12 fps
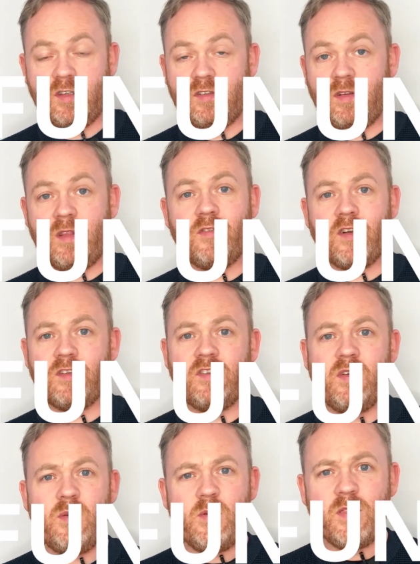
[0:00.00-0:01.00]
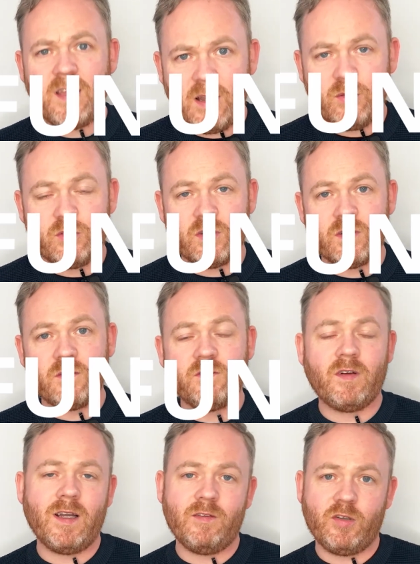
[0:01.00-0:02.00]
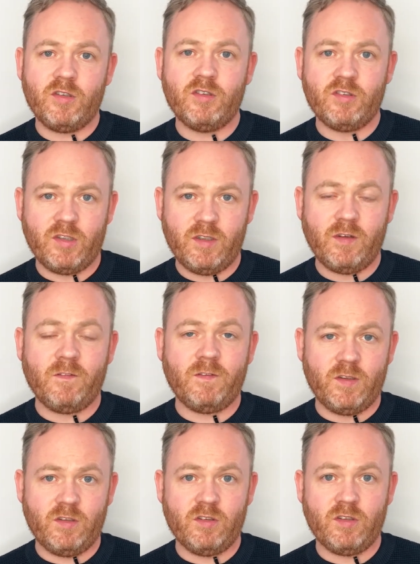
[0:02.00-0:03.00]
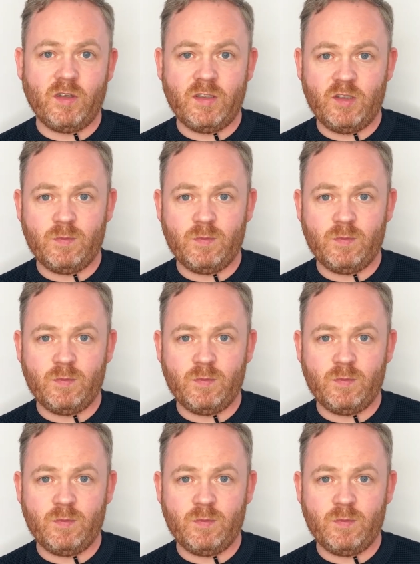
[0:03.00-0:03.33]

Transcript: So they've got 2,500 funds on this